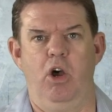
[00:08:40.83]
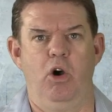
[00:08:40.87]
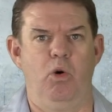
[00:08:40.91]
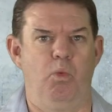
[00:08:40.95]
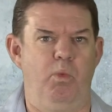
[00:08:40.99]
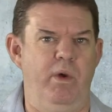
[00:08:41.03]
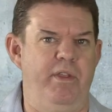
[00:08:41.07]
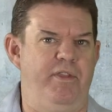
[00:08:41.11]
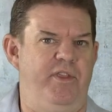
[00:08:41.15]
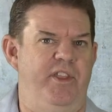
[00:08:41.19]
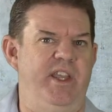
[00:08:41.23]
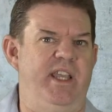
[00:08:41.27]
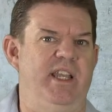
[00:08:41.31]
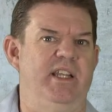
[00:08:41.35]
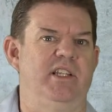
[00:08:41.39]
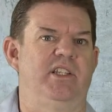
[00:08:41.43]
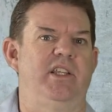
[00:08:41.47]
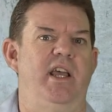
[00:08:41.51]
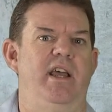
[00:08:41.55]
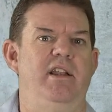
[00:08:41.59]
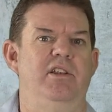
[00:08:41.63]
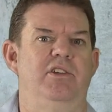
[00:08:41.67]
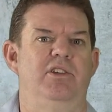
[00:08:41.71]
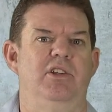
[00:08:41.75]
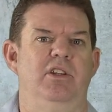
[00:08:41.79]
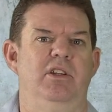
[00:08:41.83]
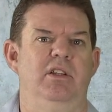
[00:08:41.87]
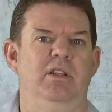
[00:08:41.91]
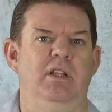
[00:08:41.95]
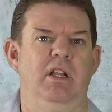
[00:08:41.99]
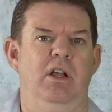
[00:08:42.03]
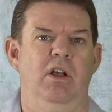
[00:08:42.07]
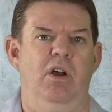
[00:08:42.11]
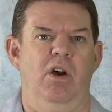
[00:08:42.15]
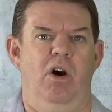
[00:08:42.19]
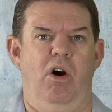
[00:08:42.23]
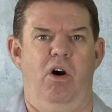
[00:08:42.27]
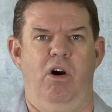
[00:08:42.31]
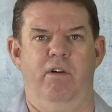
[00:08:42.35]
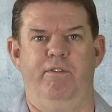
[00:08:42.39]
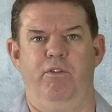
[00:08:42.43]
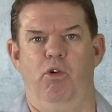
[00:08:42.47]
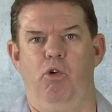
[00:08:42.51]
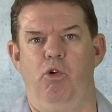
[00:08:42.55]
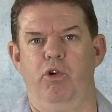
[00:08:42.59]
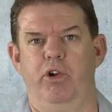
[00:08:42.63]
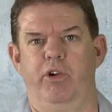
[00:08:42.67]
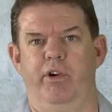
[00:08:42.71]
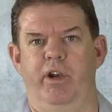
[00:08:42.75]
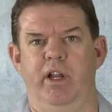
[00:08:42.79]
with the intention of
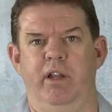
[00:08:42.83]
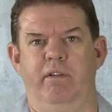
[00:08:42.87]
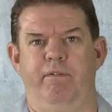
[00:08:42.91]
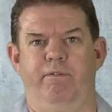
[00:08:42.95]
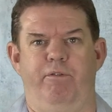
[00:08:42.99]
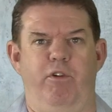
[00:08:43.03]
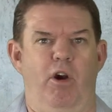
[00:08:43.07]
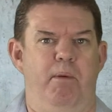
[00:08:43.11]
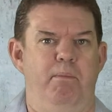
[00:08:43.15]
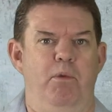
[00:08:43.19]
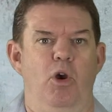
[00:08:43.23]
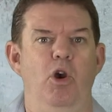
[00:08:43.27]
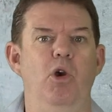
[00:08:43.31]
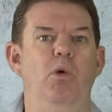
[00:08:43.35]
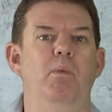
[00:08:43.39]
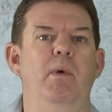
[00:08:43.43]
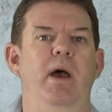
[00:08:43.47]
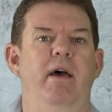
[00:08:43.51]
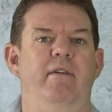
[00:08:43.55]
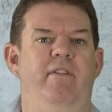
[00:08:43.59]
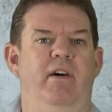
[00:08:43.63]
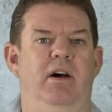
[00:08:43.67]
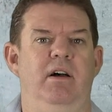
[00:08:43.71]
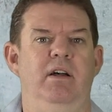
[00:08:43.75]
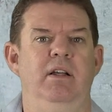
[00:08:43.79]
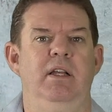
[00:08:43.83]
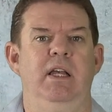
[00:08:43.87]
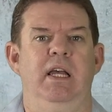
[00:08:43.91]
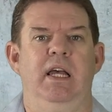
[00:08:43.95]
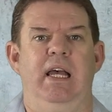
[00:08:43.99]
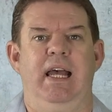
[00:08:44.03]
ordering from whomever